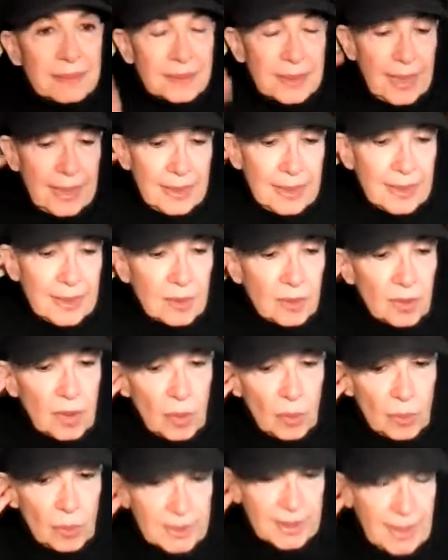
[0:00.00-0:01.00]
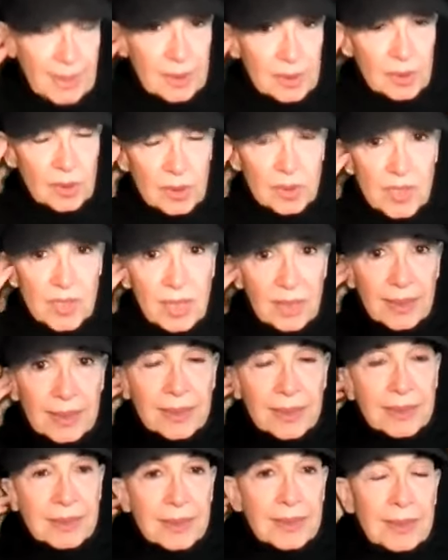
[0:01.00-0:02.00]
And I don't know what that looks like.
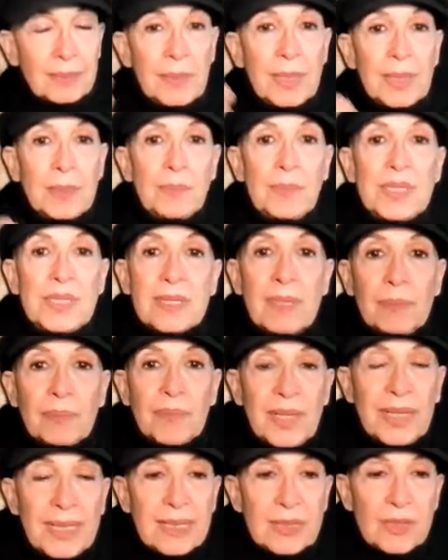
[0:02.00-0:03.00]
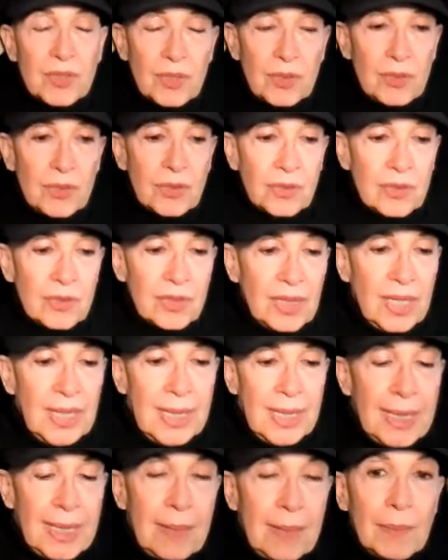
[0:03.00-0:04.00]
It might be something internal,
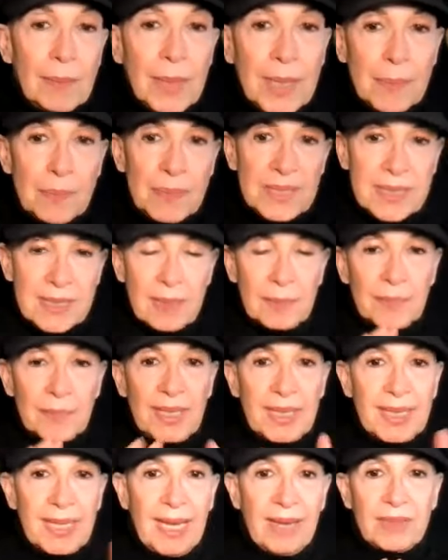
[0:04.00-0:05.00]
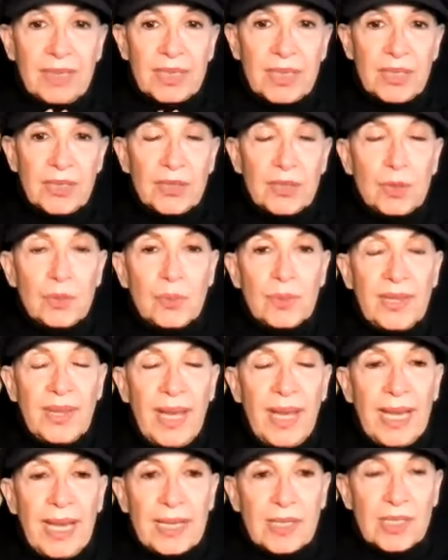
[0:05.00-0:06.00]
it might be something having to do with
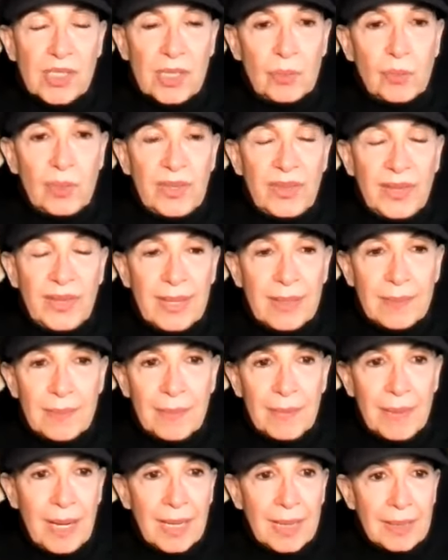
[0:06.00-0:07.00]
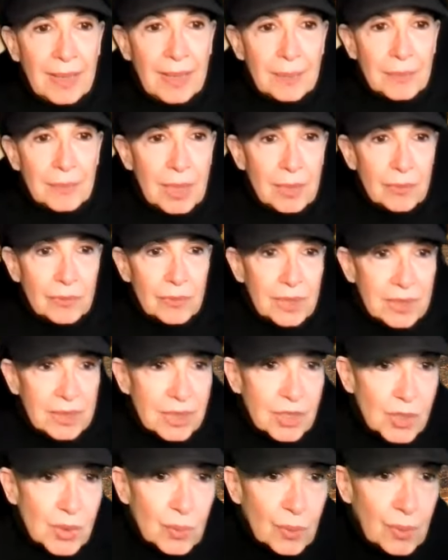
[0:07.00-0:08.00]
action with them. I, I'm not really
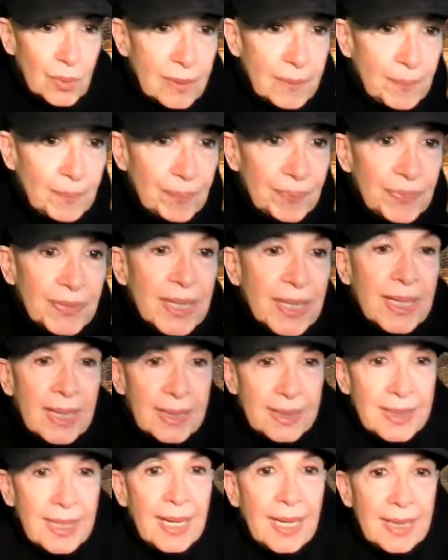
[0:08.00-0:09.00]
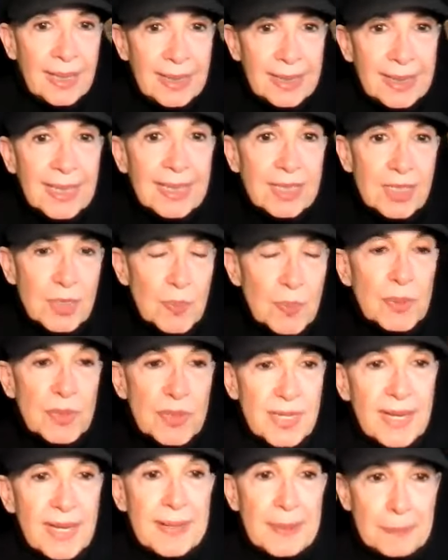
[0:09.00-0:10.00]
sure. Yeah, an
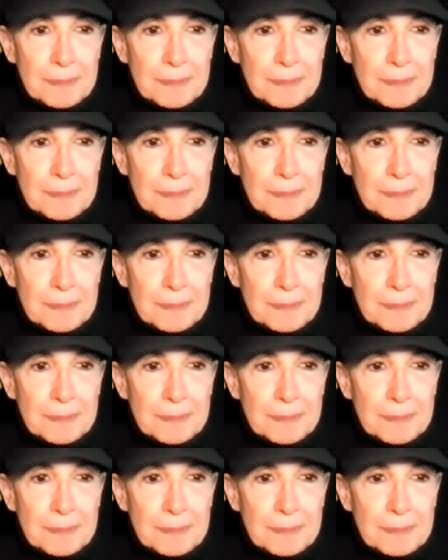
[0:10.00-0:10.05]
expose.